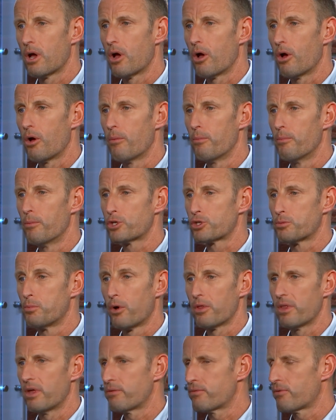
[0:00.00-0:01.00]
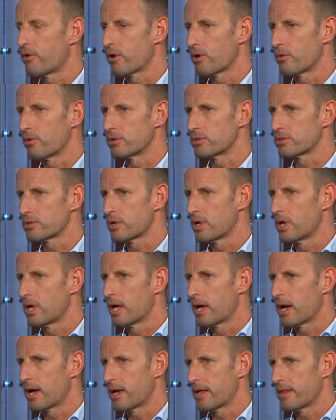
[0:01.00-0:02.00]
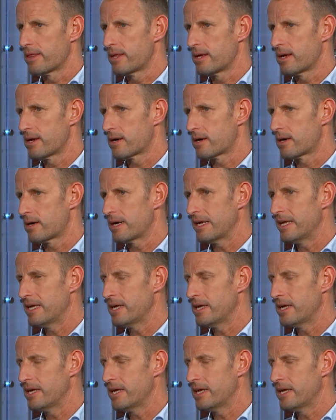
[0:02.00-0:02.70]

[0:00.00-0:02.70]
uh, much more than followers. And they are